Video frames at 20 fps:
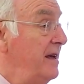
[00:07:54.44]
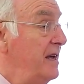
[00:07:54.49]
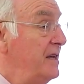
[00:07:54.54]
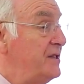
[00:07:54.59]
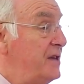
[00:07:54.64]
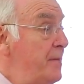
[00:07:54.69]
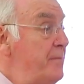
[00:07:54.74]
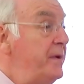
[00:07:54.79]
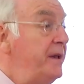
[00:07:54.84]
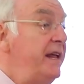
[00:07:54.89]

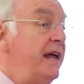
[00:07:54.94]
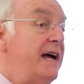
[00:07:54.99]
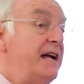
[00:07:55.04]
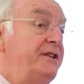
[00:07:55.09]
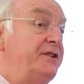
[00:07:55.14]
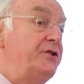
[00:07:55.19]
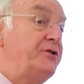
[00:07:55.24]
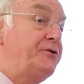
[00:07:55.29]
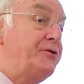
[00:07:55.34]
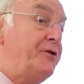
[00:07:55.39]
Somebody
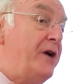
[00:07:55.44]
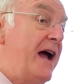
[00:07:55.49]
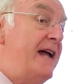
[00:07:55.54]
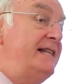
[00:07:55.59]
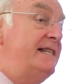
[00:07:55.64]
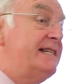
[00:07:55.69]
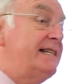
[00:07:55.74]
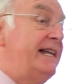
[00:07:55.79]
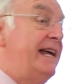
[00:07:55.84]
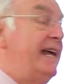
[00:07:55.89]
had to
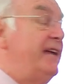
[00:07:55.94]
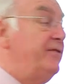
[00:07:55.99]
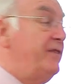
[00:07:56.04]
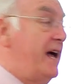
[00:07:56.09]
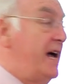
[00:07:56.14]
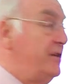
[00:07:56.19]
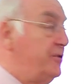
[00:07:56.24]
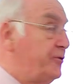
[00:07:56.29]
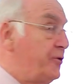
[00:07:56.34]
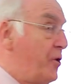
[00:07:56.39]
translate
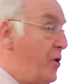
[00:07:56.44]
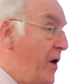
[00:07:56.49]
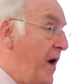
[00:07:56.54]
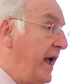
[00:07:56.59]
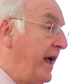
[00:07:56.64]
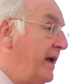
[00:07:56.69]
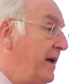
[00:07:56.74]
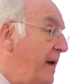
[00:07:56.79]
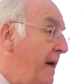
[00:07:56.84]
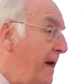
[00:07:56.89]
that
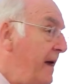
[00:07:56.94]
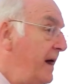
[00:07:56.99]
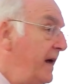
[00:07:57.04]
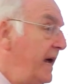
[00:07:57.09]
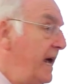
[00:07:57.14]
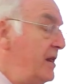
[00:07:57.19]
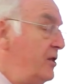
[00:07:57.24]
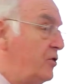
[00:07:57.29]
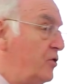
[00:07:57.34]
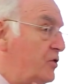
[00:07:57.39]
drawing
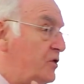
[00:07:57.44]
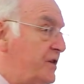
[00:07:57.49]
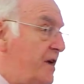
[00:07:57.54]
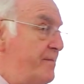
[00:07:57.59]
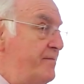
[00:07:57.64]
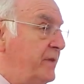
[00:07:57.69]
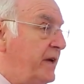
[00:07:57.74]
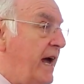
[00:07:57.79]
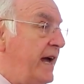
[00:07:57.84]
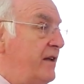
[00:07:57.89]
into
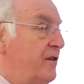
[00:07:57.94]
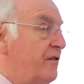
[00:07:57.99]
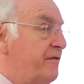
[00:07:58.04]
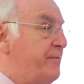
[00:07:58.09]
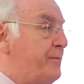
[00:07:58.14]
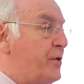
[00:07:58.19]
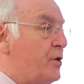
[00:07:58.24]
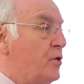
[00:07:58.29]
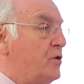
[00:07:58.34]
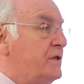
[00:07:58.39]
some kind
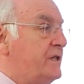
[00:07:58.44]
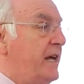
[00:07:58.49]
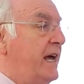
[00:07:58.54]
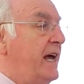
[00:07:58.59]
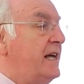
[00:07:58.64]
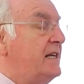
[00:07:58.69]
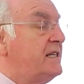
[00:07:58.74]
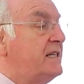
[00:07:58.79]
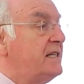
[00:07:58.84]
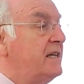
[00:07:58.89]
of
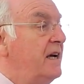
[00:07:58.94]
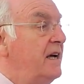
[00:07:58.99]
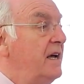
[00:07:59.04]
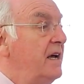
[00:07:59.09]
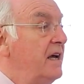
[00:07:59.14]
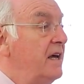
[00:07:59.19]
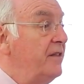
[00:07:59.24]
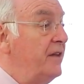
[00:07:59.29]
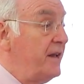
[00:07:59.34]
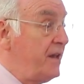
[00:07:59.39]
process
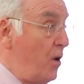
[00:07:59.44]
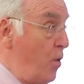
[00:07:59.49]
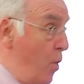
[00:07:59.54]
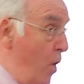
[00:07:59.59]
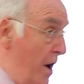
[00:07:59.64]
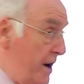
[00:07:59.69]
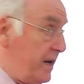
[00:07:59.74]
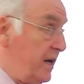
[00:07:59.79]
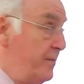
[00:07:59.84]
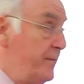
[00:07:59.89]
that a
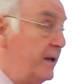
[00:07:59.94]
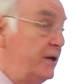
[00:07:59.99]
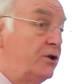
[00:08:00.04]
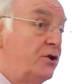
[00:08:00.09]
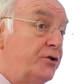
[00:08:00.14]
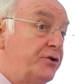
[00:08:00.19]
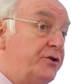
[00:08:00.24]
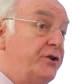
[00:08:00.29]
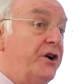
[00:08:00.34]
workman could